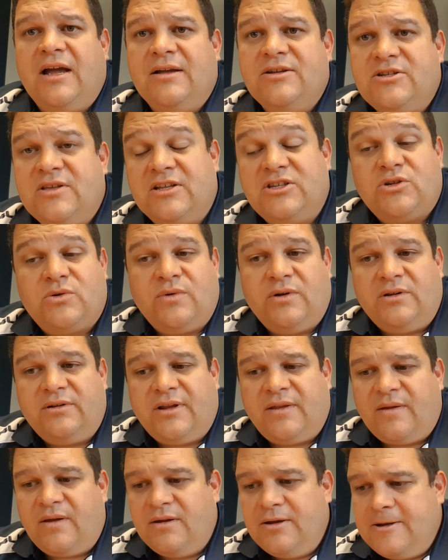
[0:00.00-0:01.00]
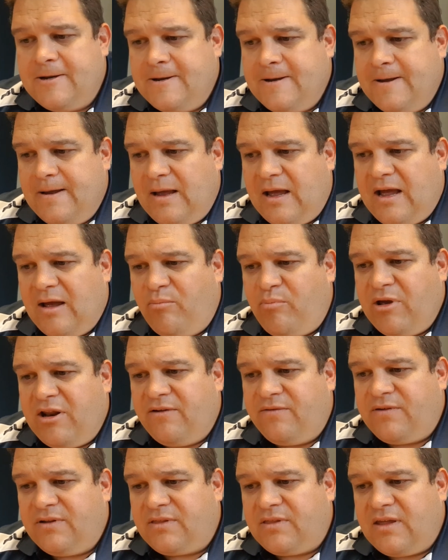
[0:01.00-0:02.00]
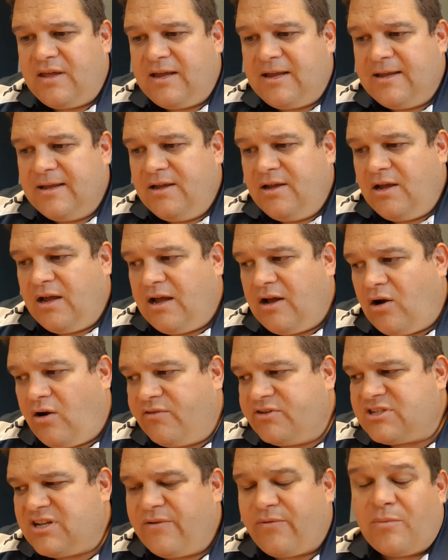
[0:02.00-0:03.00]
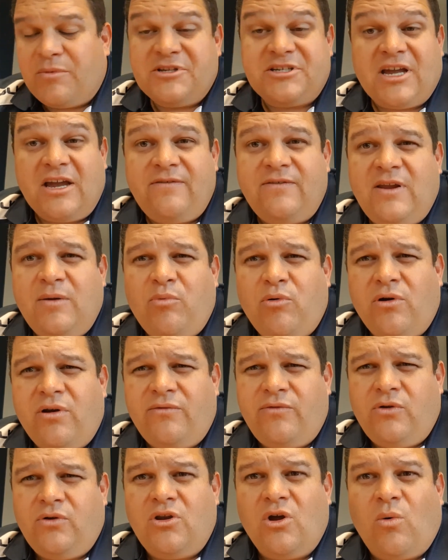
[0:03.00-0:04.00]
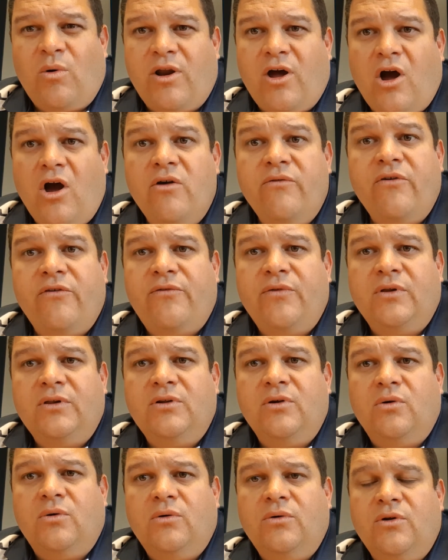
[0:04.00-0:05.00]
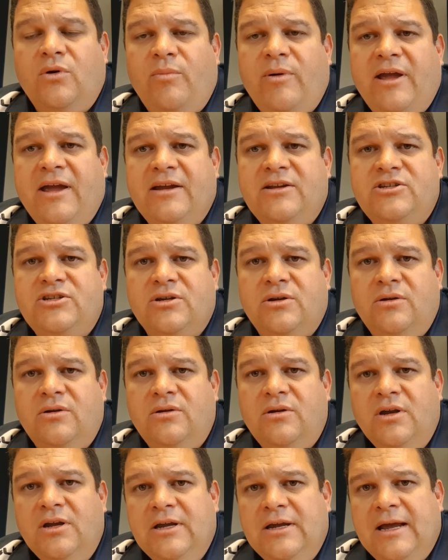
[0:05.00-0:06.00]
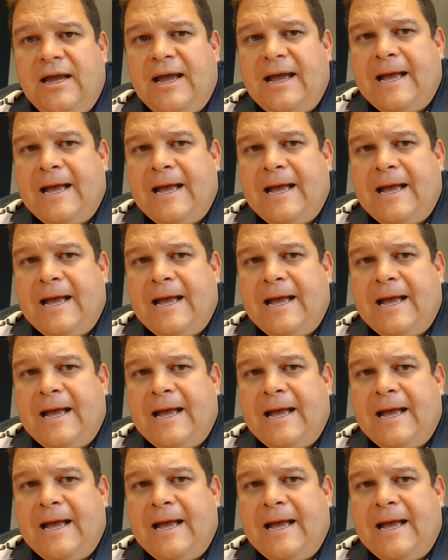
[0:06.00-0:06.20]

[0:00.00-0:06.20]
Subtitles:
So that's a real another benefit there. Obviously, from a safety point of view, you don't want to overfill your bag too.